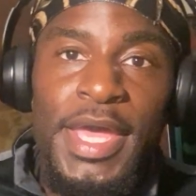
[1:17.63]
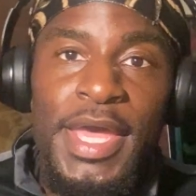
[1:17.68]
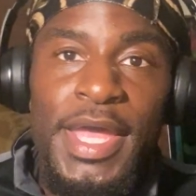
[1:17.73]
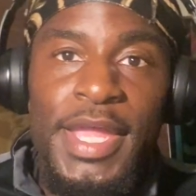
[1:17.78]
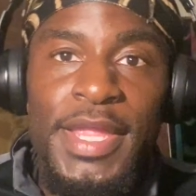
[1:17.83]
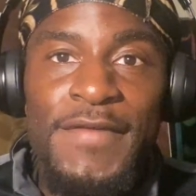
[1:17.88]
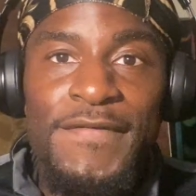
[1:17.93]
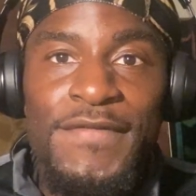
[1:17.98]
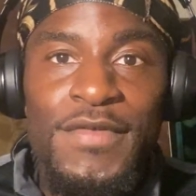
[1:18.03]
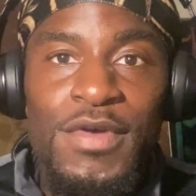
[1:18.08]

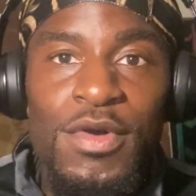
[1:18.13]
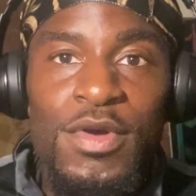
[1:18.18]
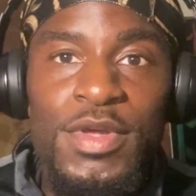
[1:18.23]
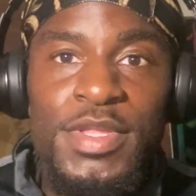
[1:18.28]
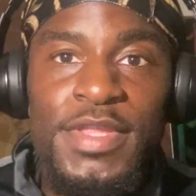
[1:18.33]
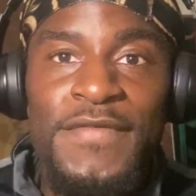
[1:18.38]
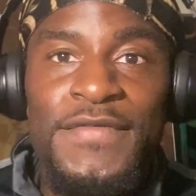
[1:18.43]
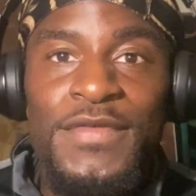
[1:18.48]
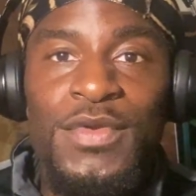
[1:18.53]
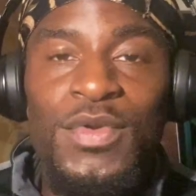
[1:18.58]
And of
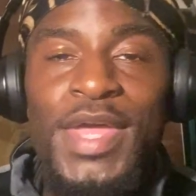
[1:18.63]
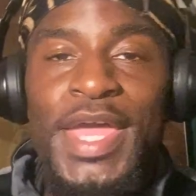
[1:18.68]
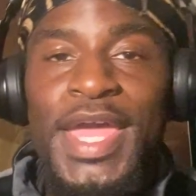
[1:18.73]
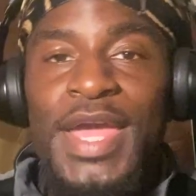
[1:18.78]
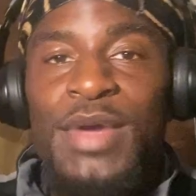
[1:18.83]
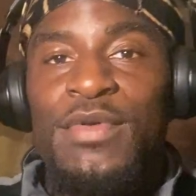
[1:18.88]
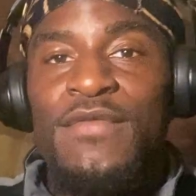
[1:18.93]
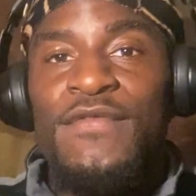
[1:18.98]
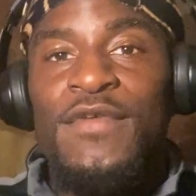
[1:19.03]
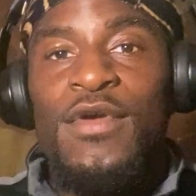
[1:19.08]
course, if you
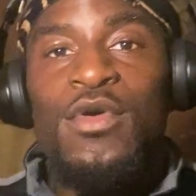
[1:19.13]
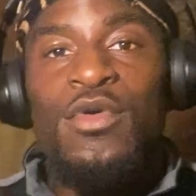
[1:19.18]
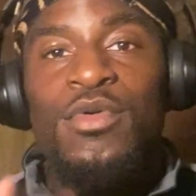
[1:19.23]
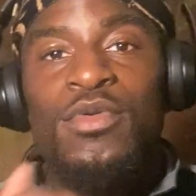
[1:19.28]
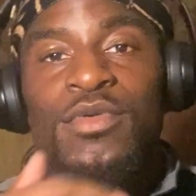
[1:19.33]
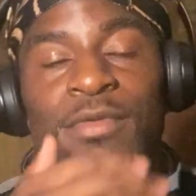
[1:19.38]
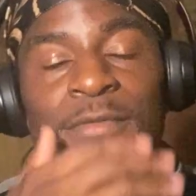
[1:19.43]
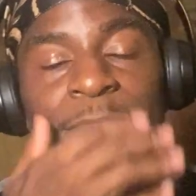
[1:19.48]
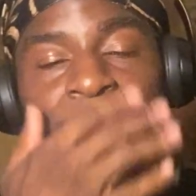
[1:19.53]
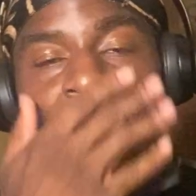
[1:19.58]
can't
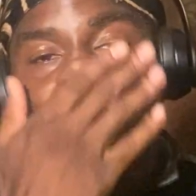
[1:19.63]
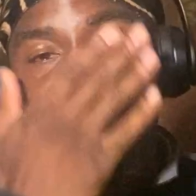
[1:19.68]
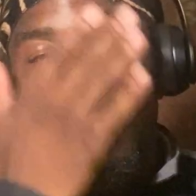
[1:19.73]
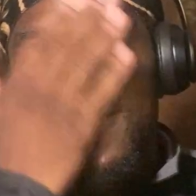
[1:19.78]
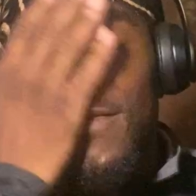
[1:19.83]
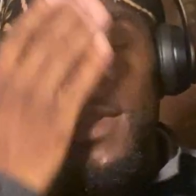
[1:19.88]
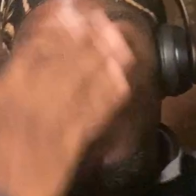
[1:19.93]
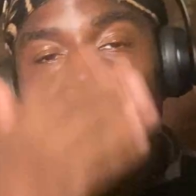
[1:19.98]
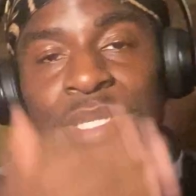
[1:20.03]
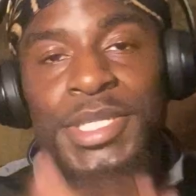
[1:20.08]
withhold a
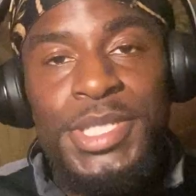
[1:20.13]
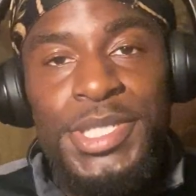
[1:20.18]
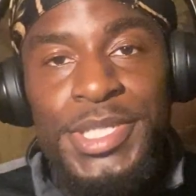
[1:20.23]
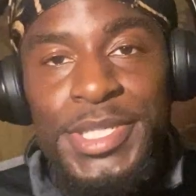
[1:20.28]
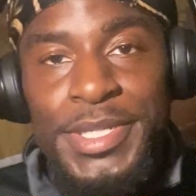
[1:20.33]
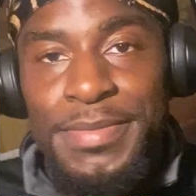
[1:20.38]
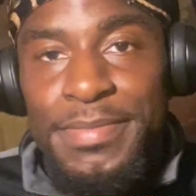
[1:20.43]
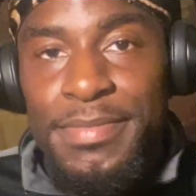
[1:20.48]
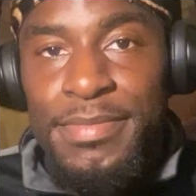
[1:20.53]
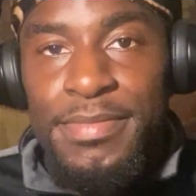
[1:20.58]

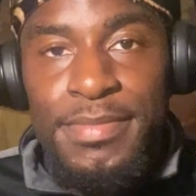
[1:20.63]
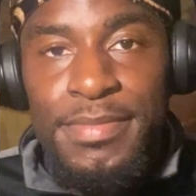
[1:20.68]
relationship,